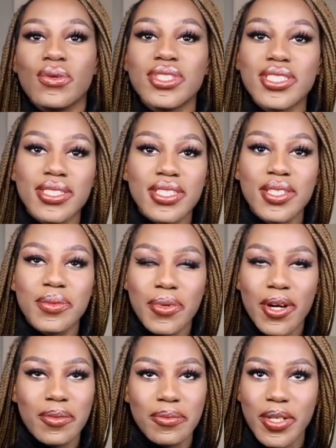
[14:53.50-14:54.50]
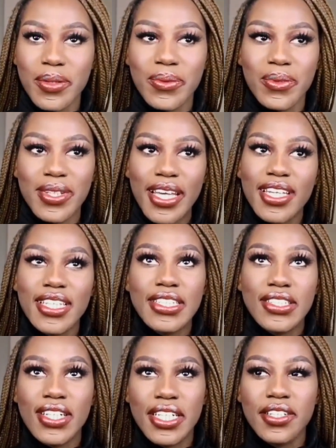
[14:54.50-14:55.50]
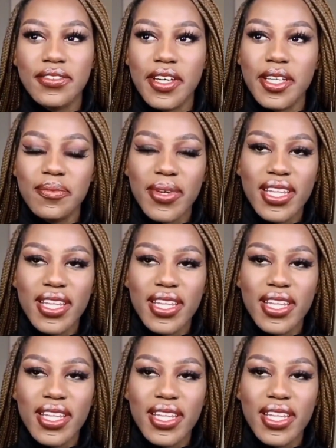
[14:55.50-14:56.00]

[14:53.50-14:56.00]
which isn't a problem at all, like it's not even.